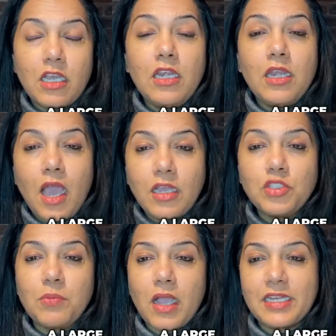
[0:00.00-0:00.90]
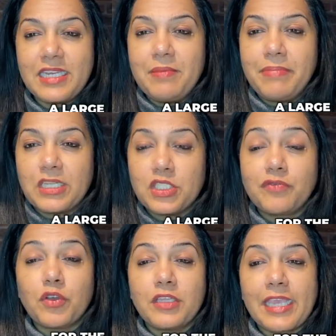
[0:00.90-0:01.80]
large marketing budget
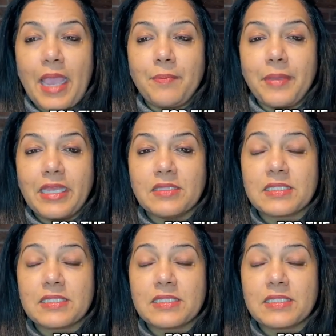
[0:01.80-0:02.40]
for the campaigns.